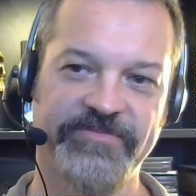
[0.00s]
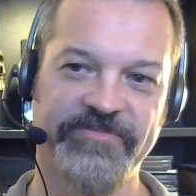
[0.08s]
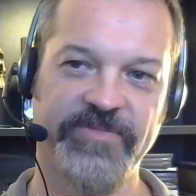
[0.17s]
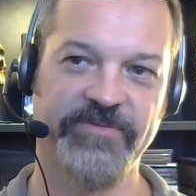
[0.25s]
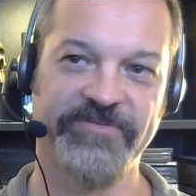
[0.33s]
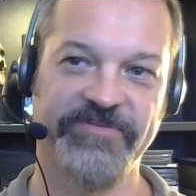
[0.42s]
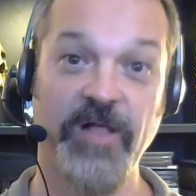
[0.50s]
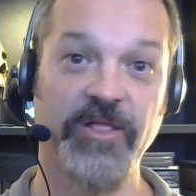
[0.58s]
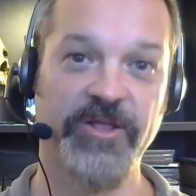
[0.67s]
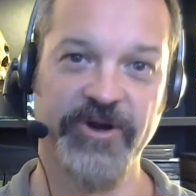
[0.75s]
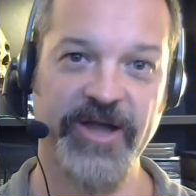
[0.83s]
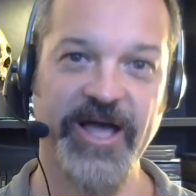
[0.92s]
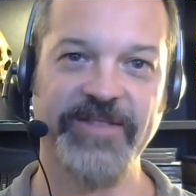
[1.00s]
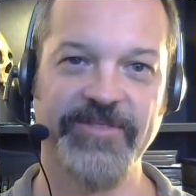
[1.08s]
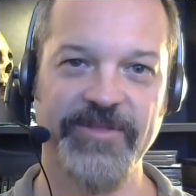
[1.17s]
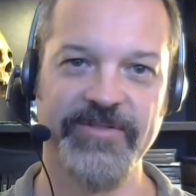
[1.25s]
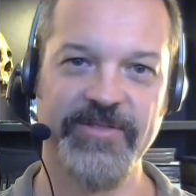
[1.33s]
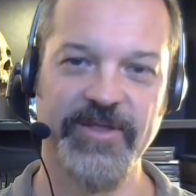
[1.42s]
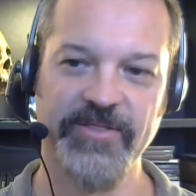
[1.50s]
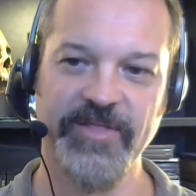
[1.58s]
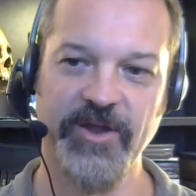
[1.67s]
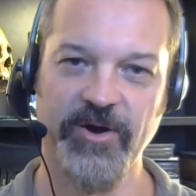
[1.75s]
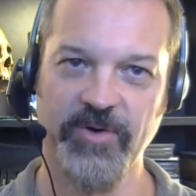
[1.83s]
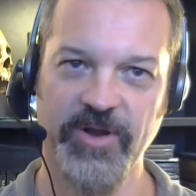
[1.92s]
they're fallen or not.
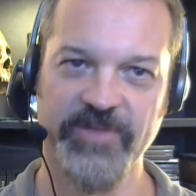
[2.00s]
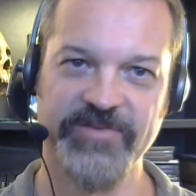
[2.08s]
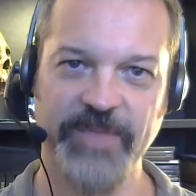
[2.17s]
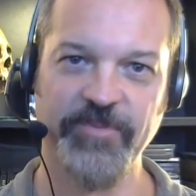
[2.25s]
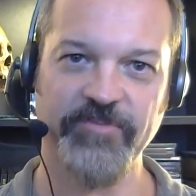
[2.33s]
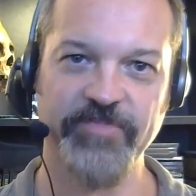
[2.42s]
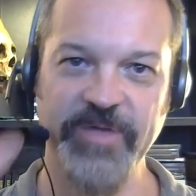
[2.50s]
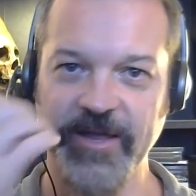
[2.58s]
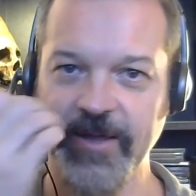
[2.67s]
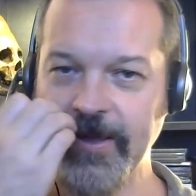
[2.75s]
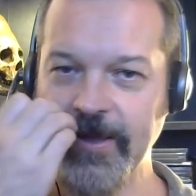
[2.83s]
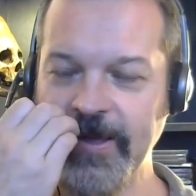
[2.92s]
They're a type of being.